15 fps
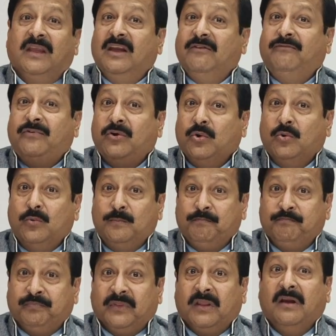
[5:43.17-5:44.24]
If you
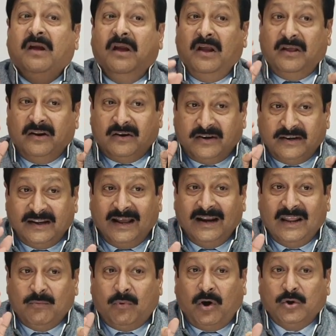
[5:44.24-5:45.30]

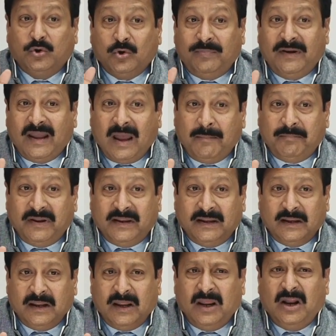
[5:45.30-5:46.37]
really want to be
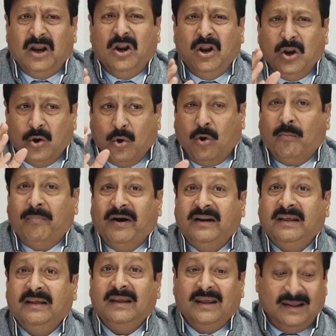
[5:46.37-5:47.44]
happy,
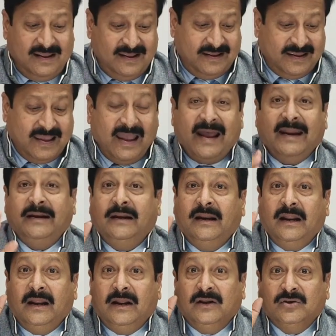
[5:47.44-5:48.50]
nobody can
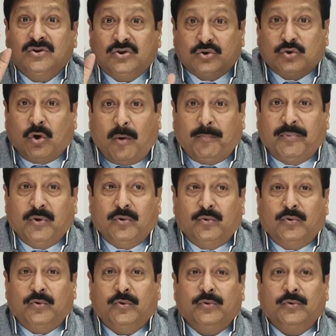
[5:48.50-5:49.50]
stop you.